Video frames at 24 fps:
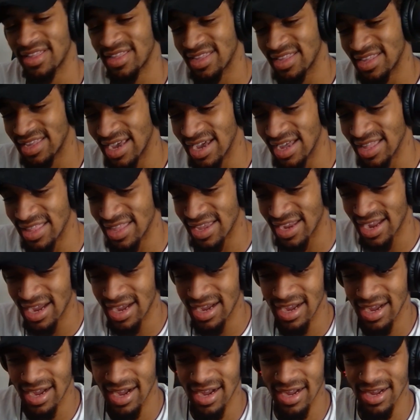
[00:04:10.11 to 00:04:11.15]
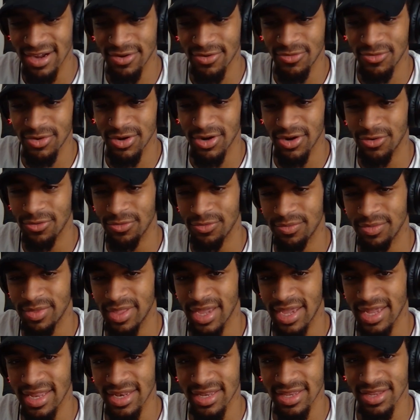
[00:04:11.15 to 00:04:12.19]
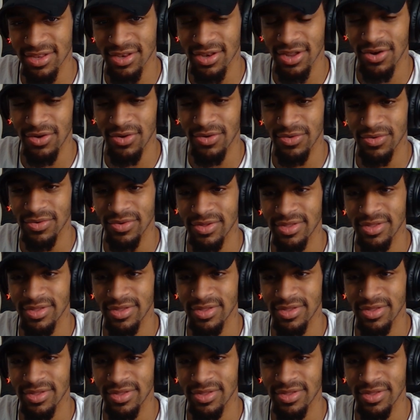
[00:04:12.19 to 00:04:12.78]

yeah, like I, I would hope that, you know,